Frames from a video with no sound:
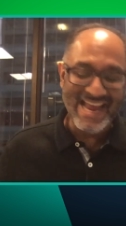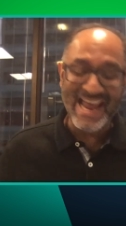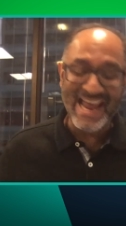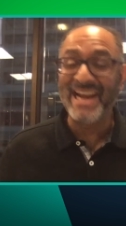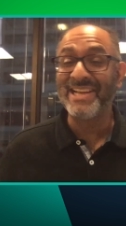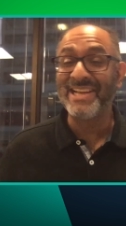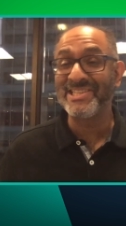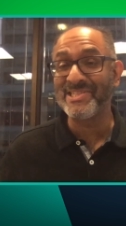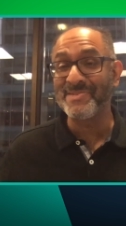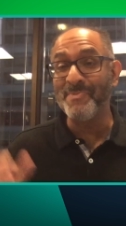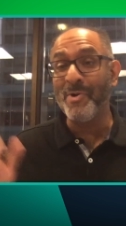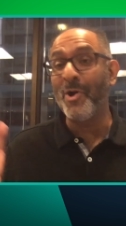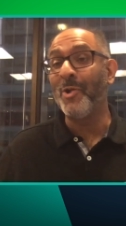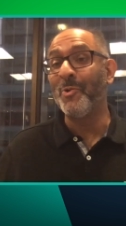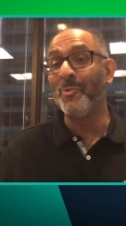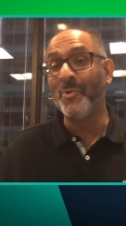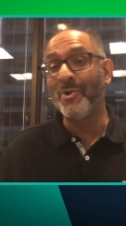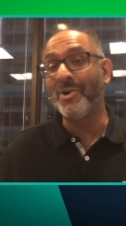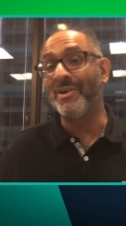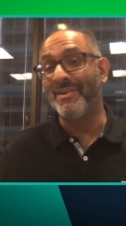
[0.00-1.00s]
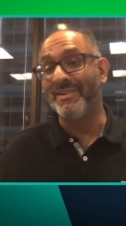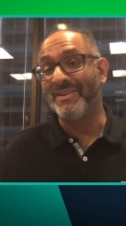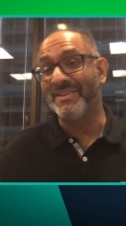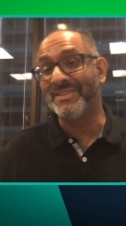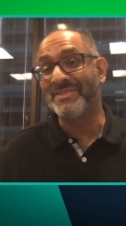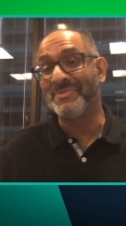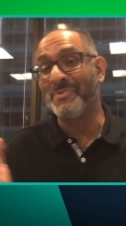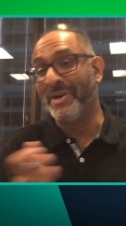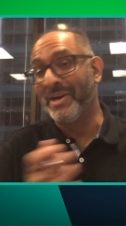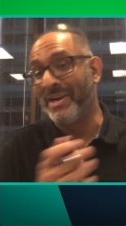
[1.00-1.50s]
and a small world
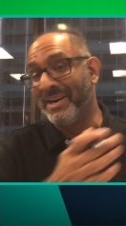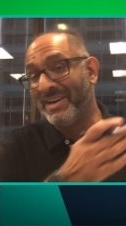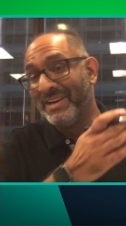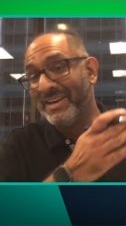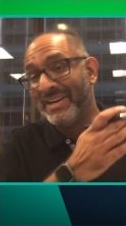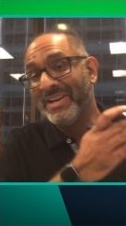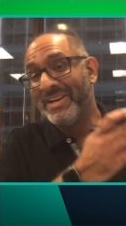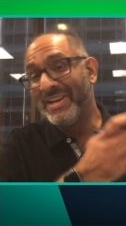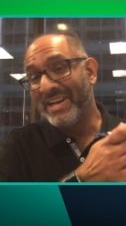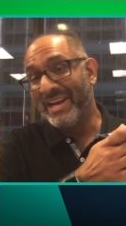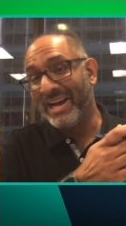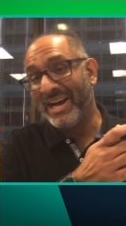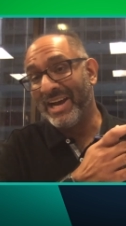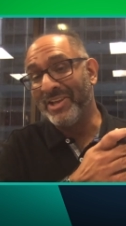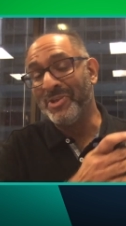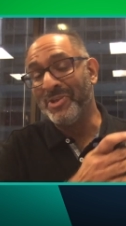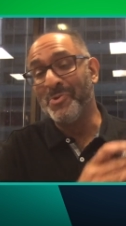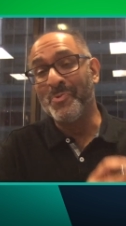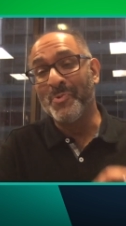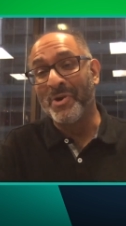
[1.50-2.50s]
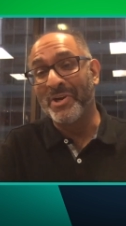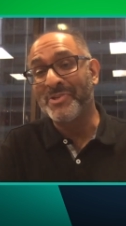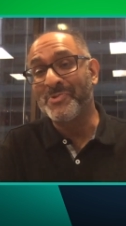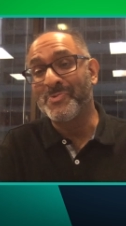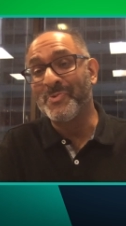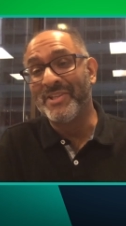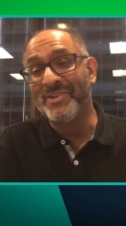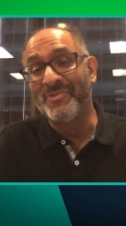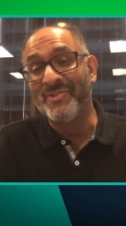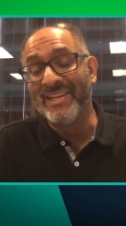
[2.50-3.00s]
where uh, you worked with
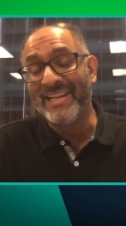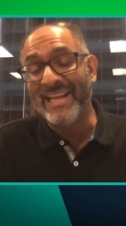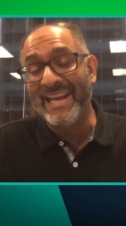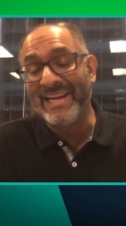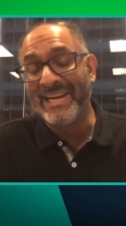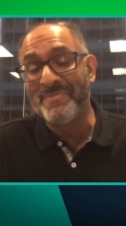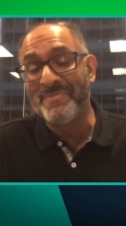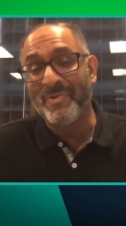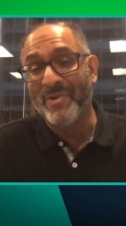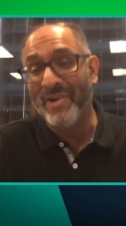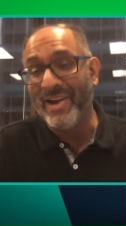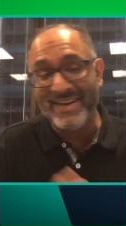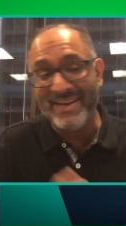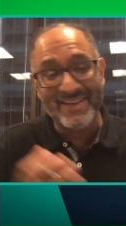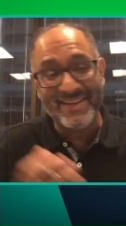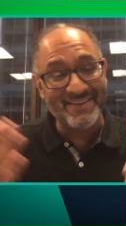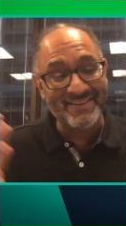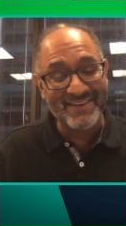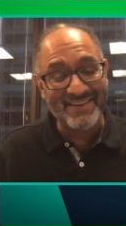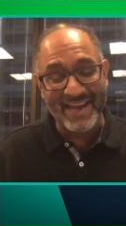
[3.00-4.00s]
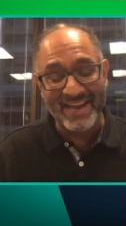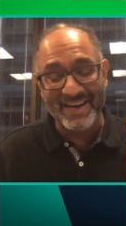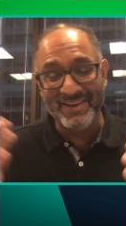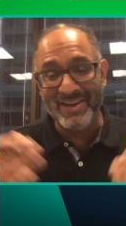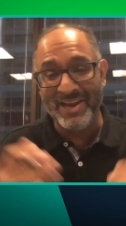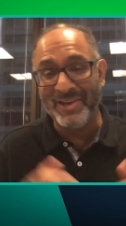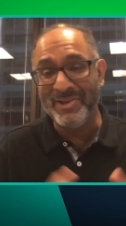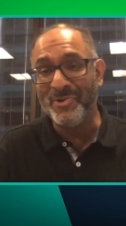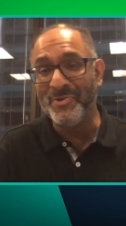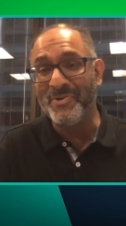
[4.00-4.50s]
a related brand and, and,
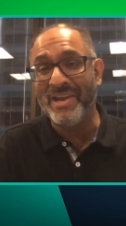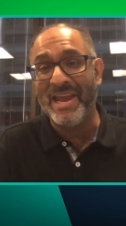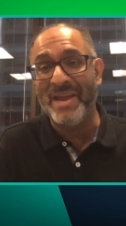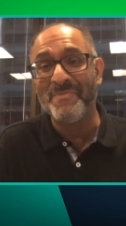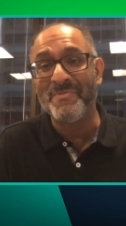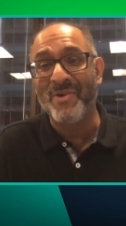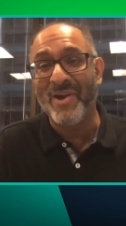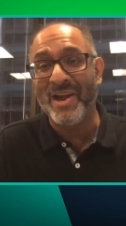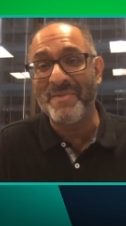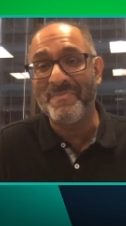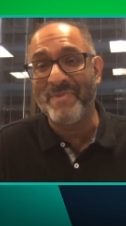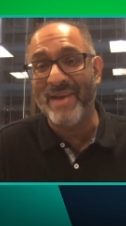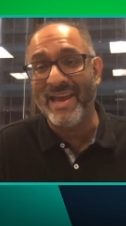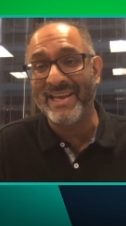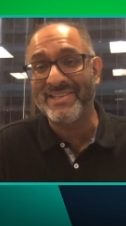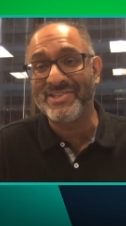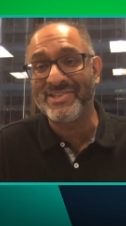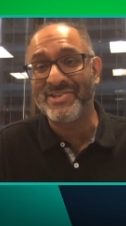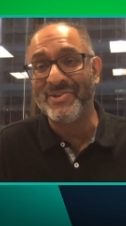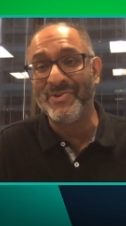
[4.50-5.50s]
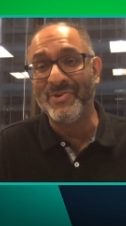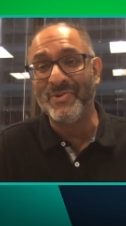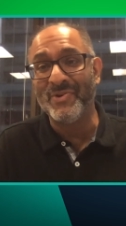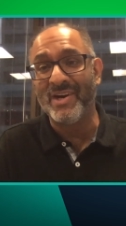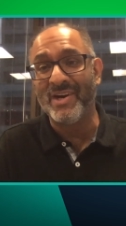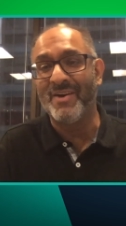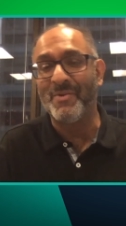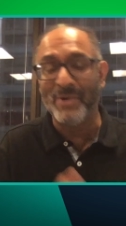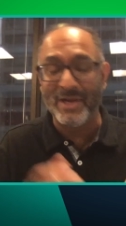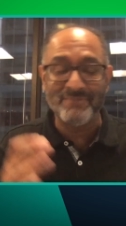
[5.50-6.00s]
and you came right back to,
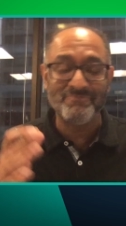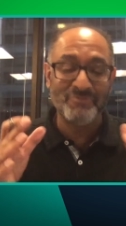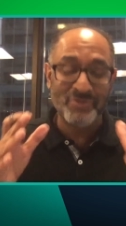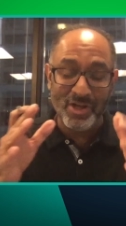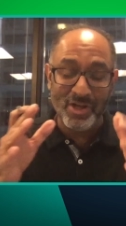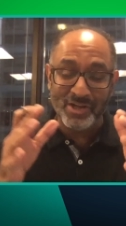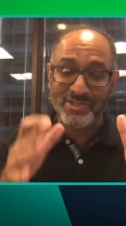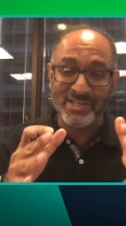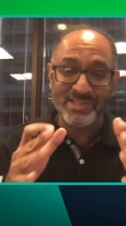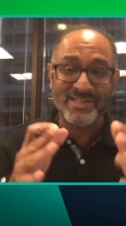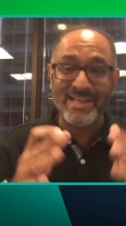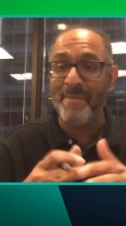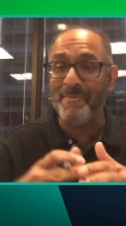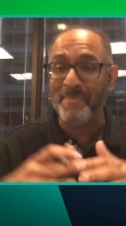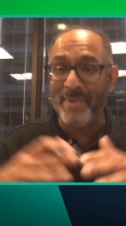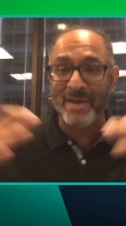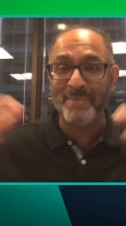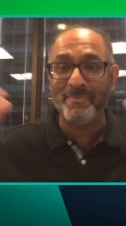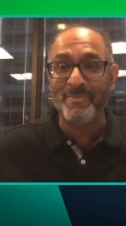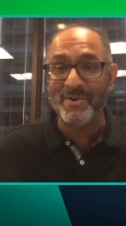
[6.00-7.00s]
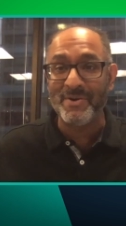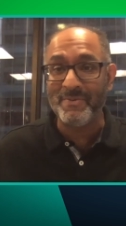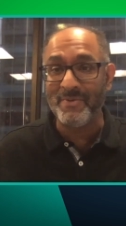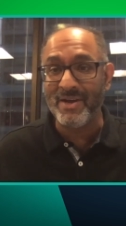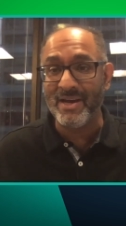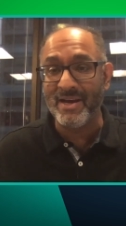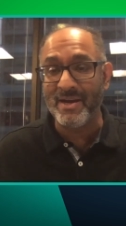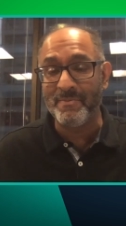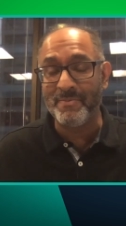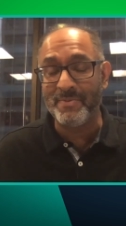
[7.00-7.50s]
uh, well, not just that brand,
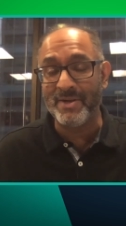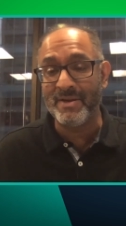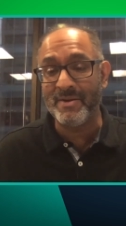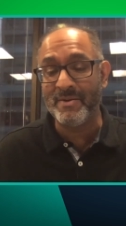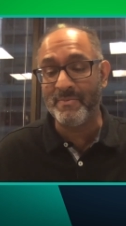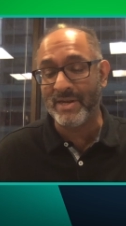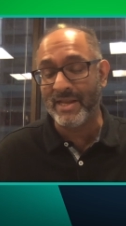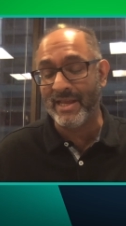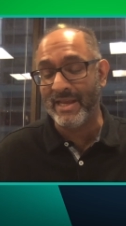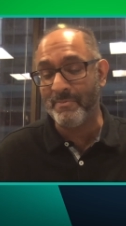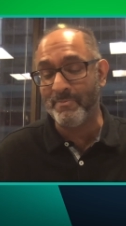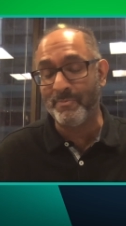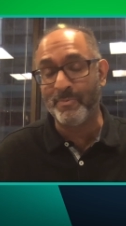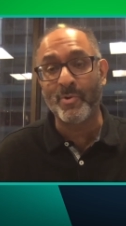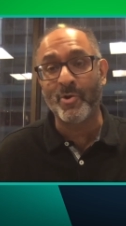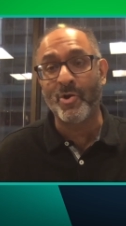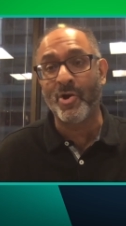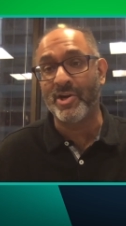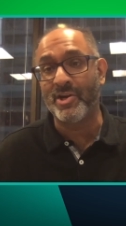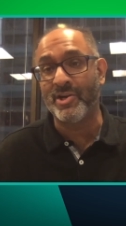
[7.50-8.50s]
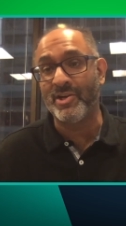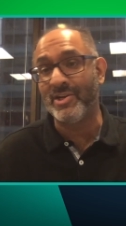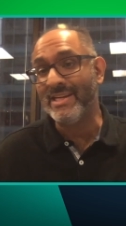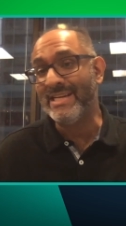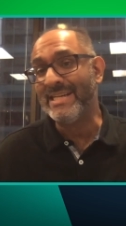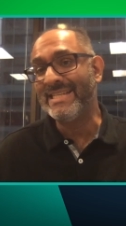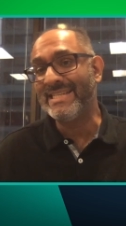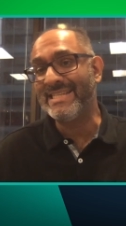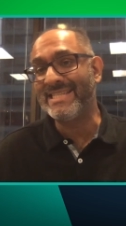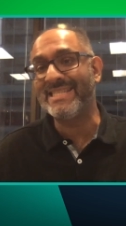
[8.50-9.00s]
uh, but, but a broader
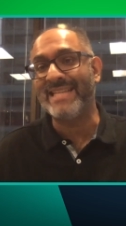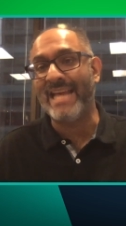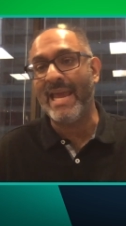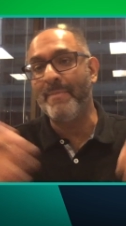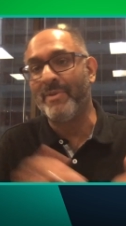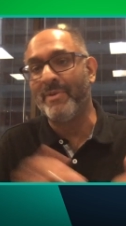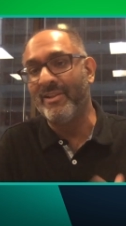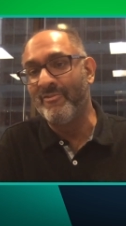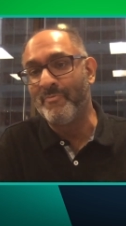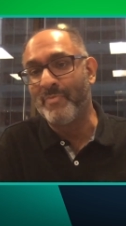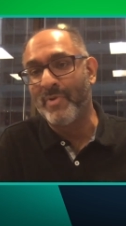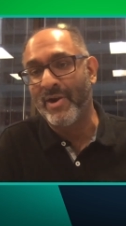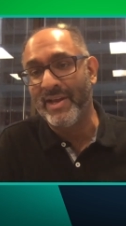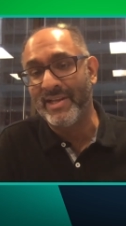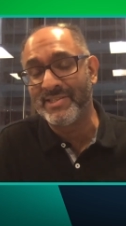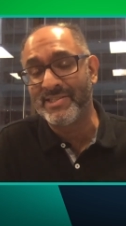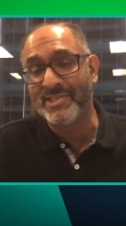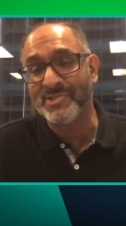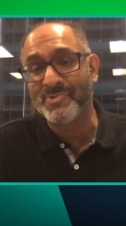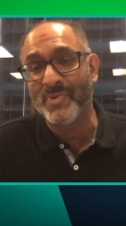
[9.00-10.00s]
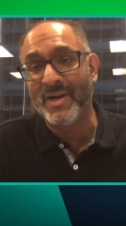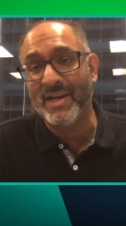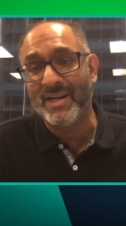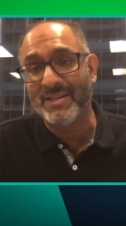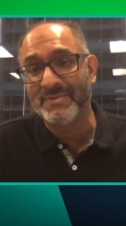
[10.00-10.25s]
stable of brands as well.